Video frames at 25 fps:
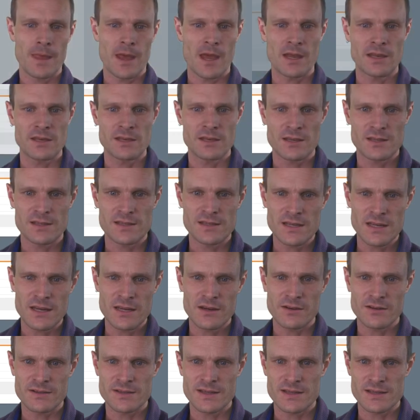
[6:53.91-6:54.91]
And you can see
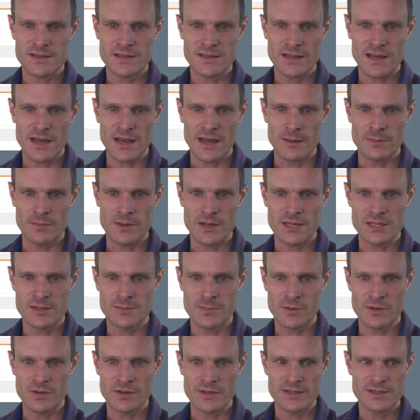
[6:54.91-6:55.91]
here it says
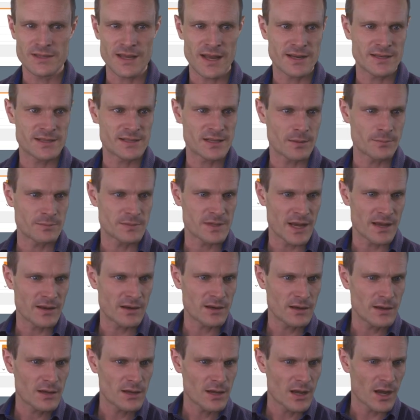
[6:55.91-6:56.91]
experience status is
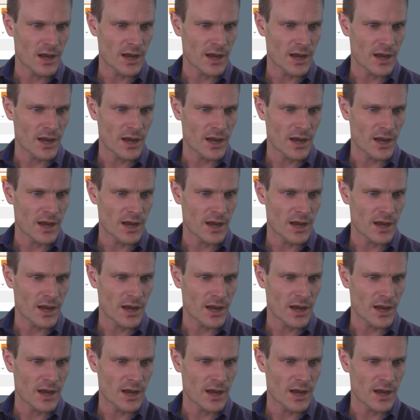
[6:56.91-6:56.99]
updated.